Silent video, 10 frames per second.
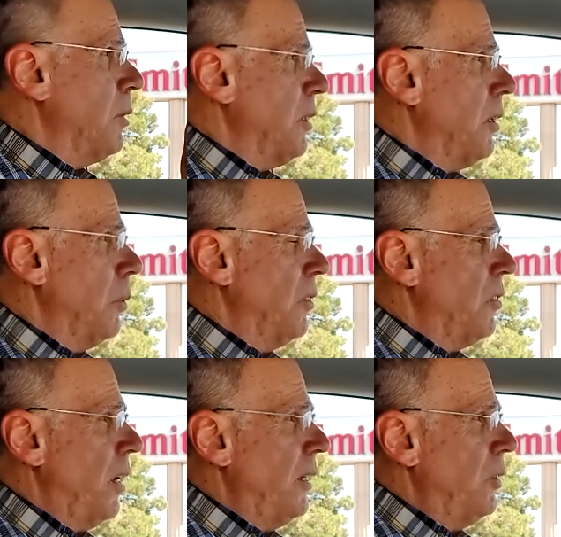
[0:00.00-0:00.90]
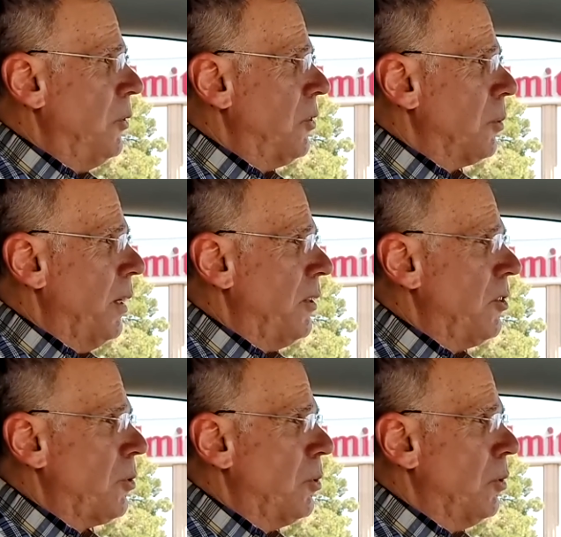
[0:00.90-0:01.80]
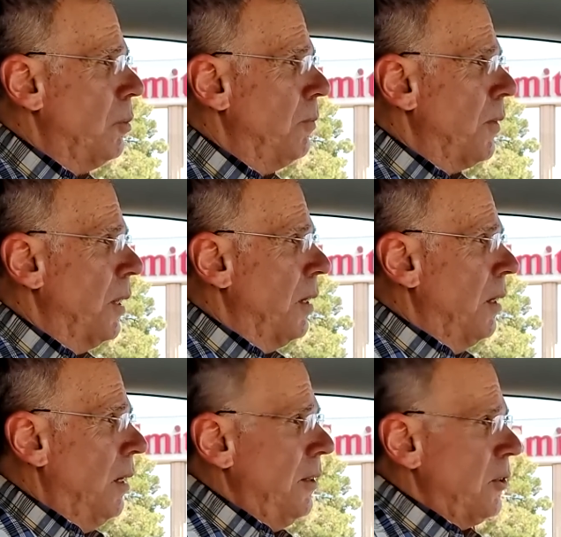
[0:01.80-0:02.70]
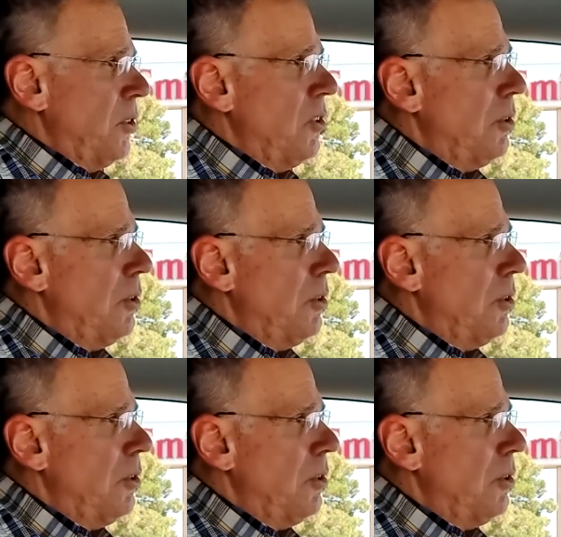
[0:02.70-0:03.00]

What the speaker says: I'm going to go inside, use the restroom. There's a